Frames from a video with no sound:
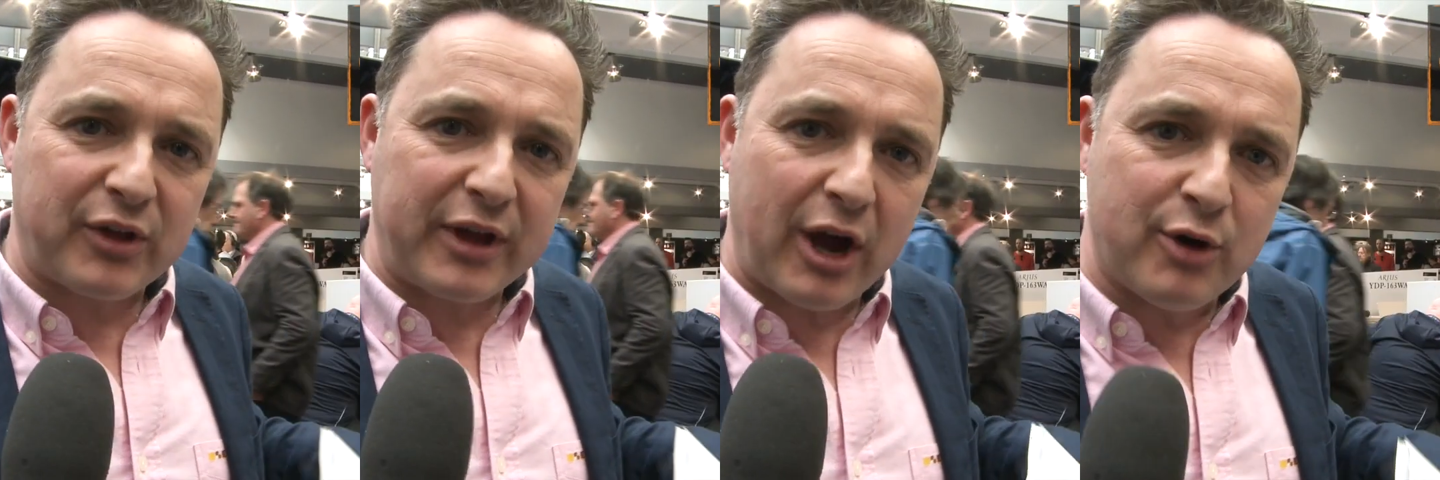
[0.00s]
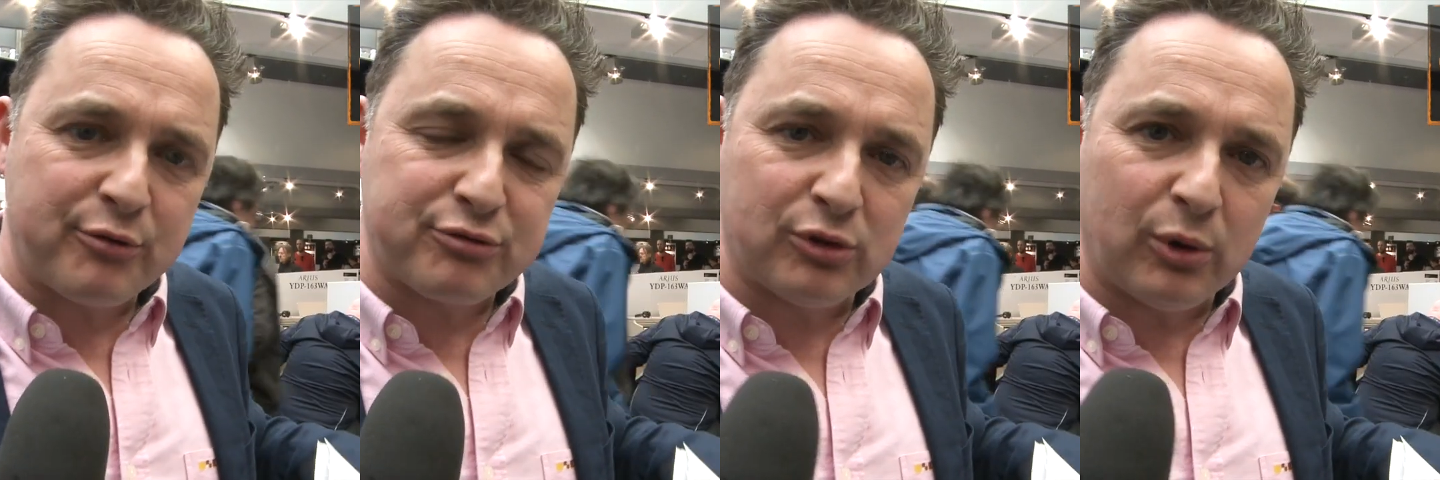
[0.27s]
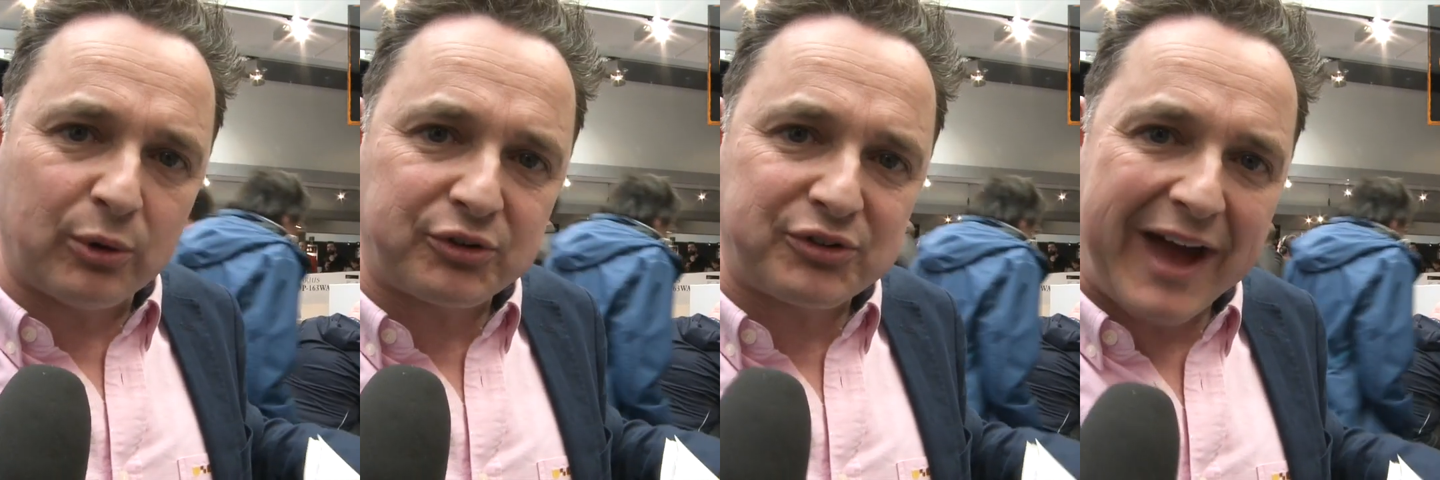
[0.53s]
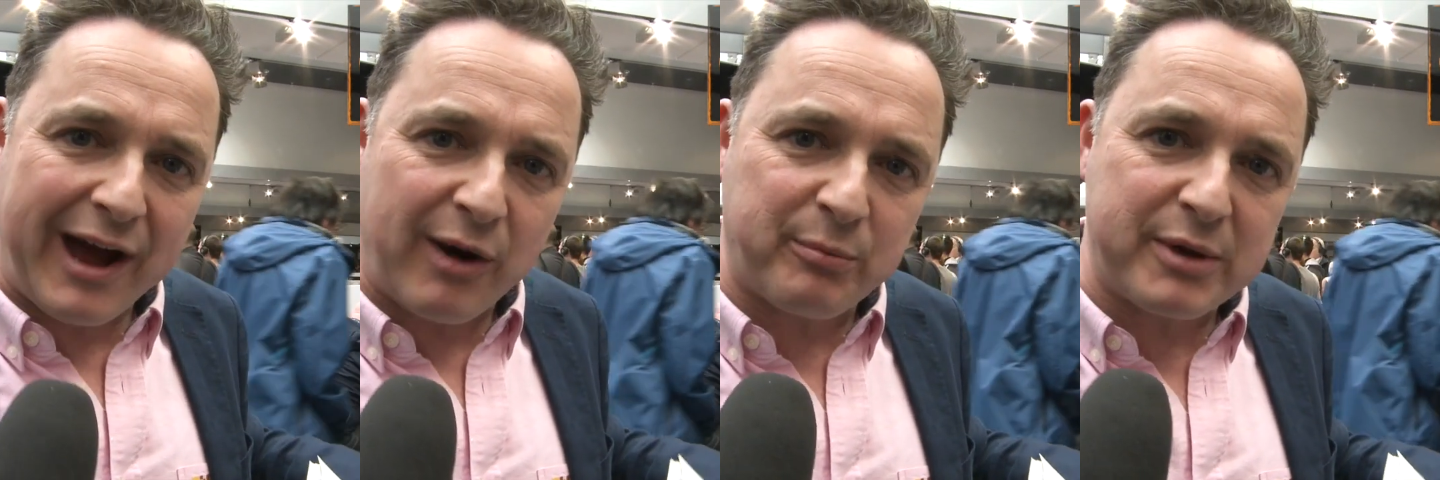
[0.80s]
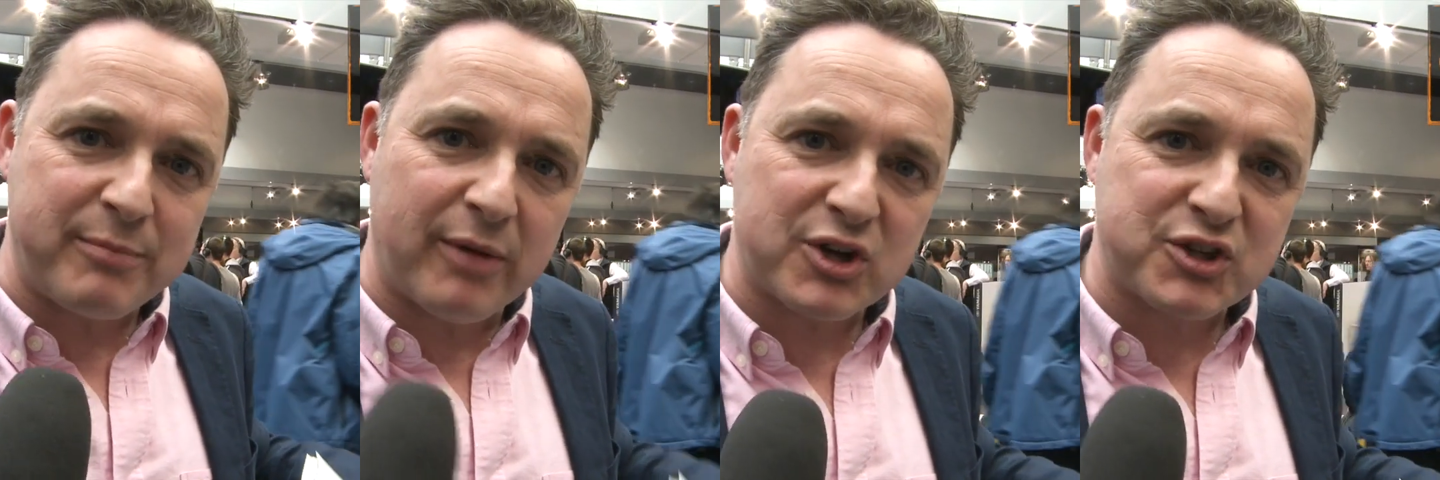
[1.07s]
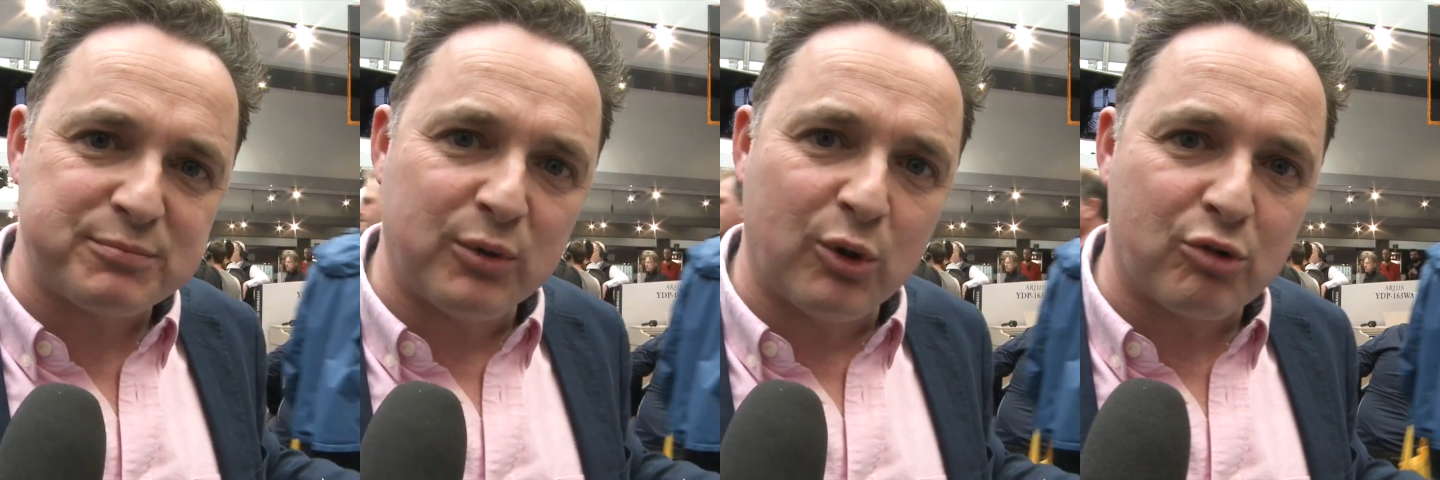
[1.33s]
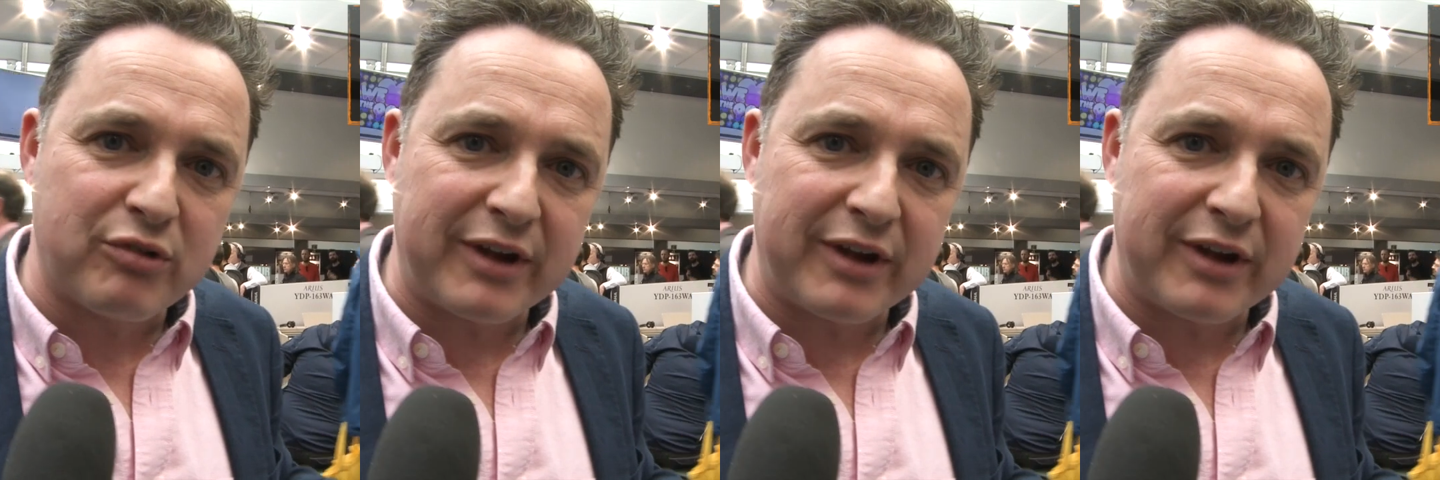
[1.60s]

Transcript: the overall sound be much more